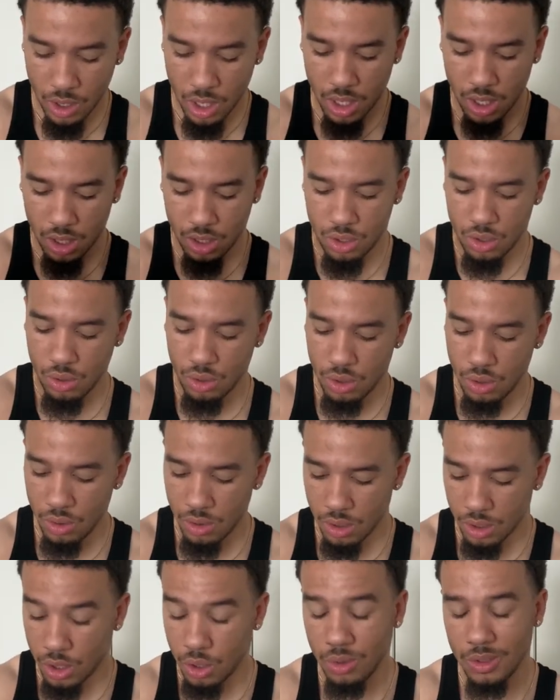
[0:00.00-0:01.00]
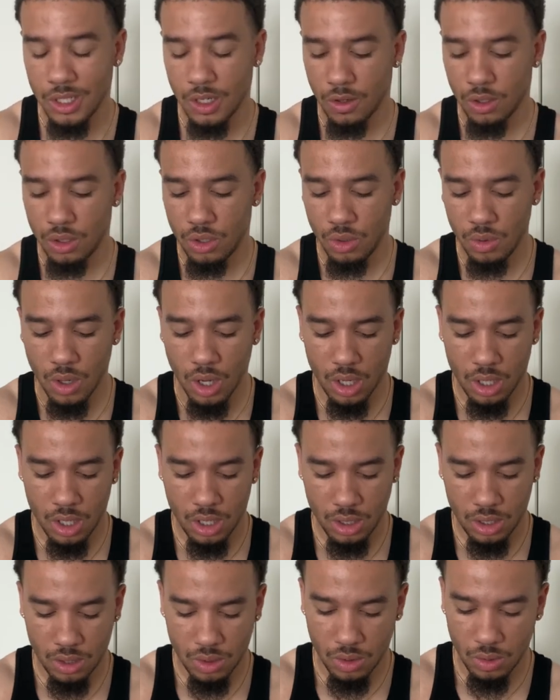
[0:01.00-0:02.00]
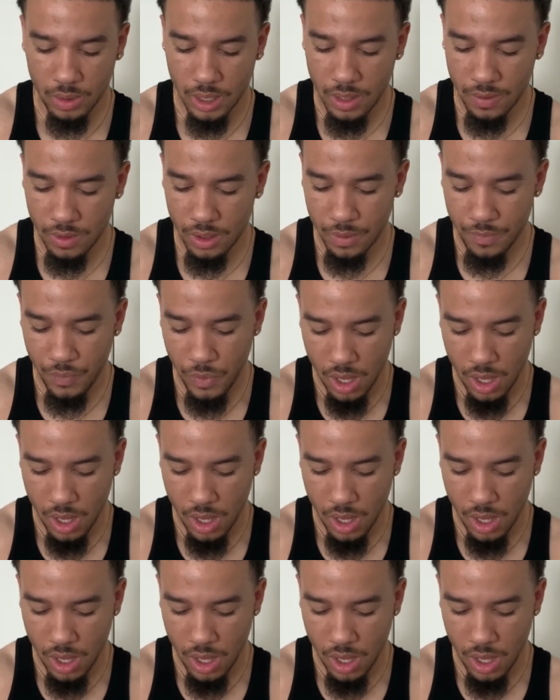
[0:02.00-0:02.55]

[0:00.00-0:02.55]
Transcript: uh, two, two, two zero two R's or whatever.